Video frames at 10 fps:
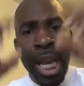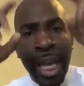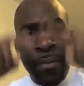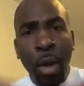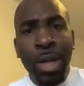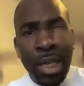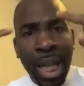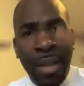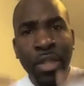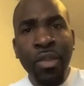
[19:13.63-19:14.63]
If you're on this
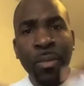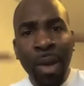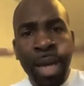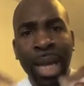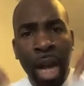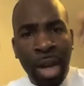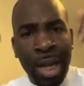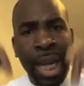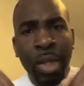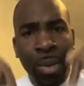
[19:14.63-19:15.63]
live stream right now,
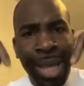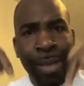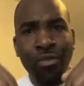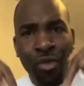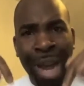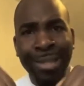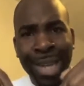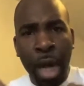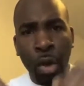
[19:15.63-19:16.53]
connect with him right now.